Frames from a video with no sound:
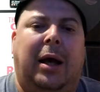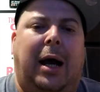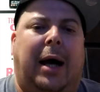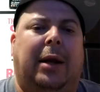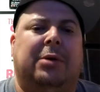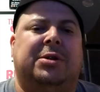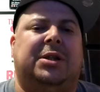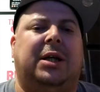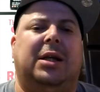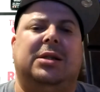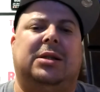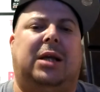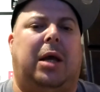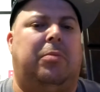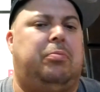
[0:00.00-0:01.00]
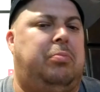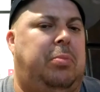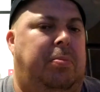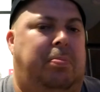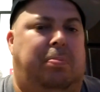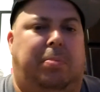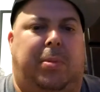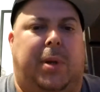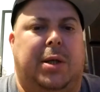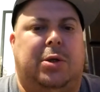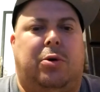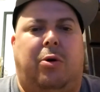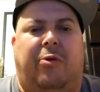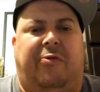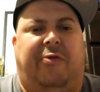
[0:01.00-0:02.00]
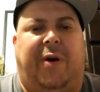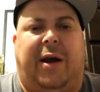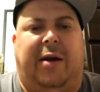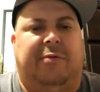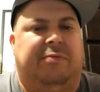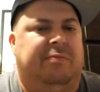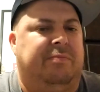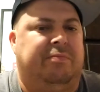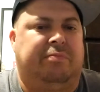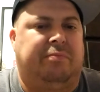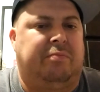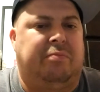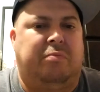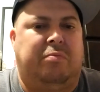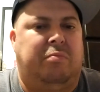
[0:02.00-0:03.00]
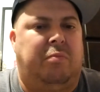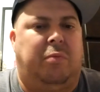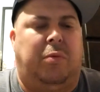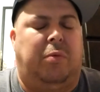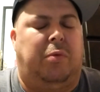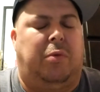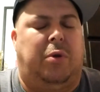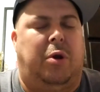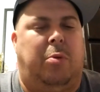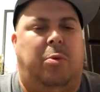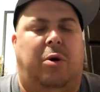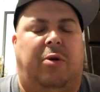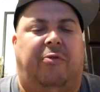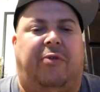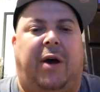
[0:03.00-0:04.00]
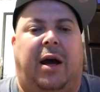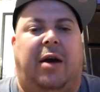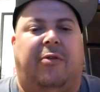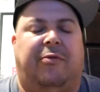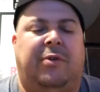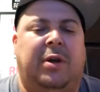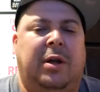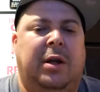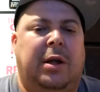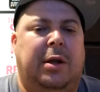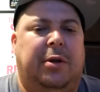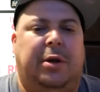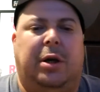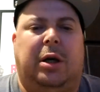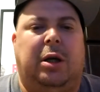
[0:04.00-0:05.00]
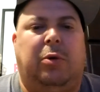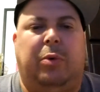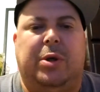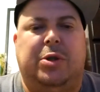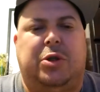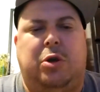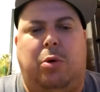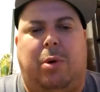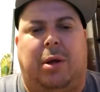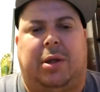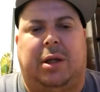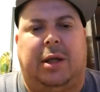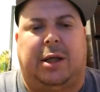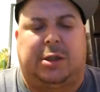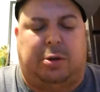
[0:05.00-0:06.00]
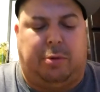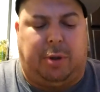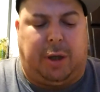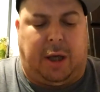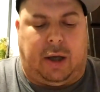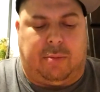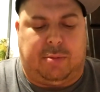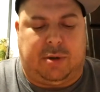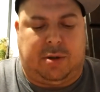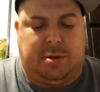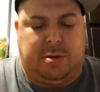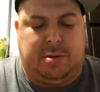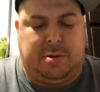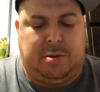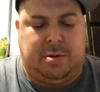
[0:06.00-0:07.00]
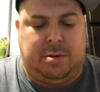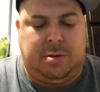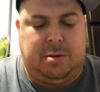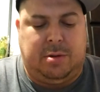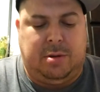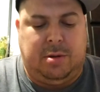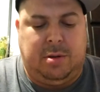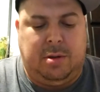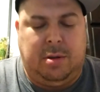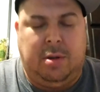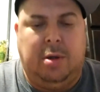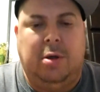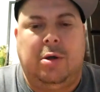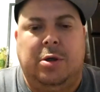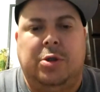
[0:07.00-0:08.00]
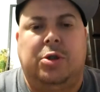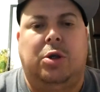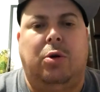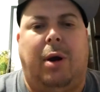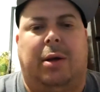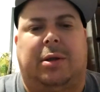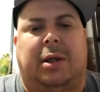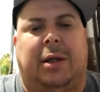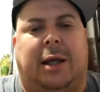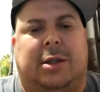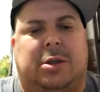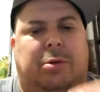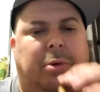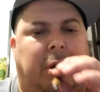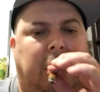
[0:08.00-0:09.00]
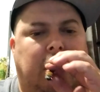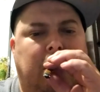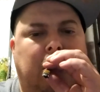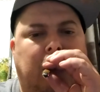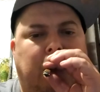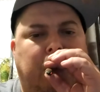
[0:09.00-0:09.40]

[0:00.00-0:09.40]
I don't see this getting this going five, no more than five. They're going to win two out the next three games. Two out the next three.